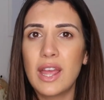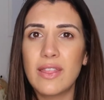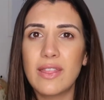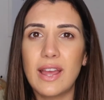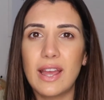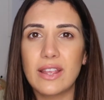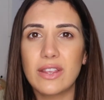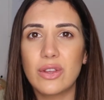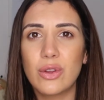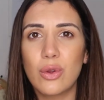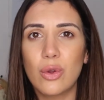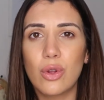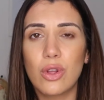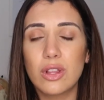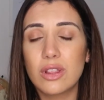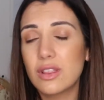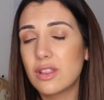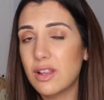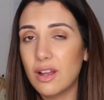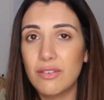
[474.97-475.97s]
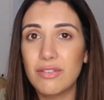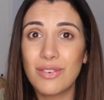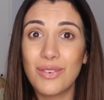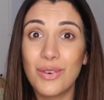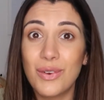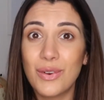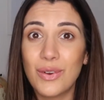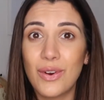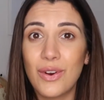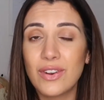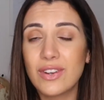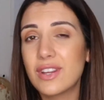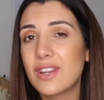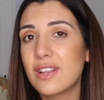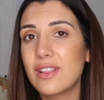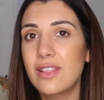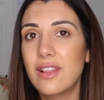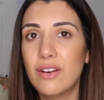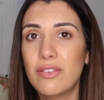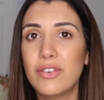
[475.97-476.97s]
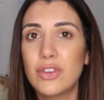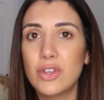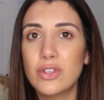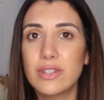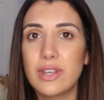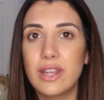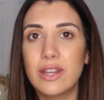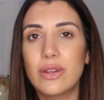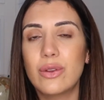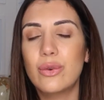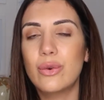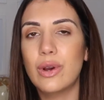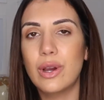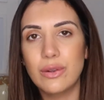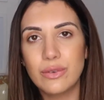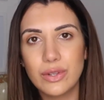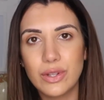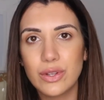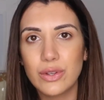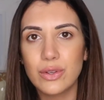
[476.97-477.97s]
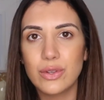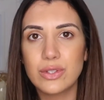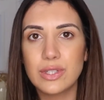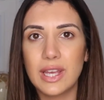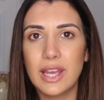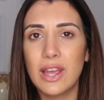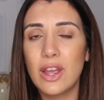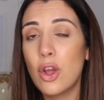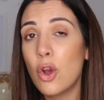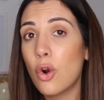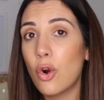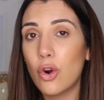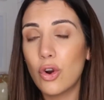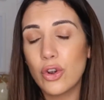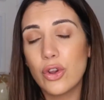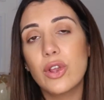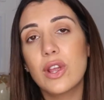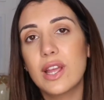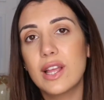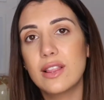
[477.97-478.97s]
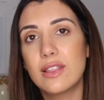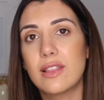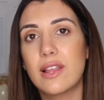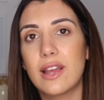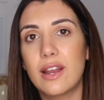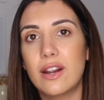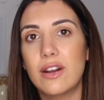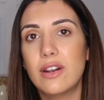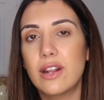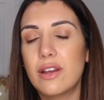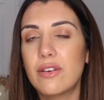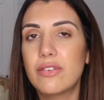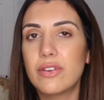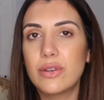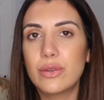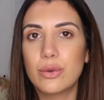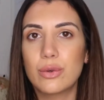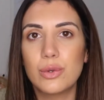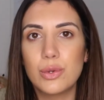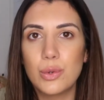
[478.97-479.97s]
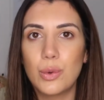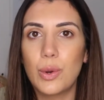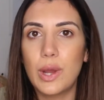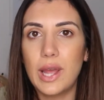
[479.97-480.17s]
that you love going on, you love using, you know how to use it, or you can learn if you don't know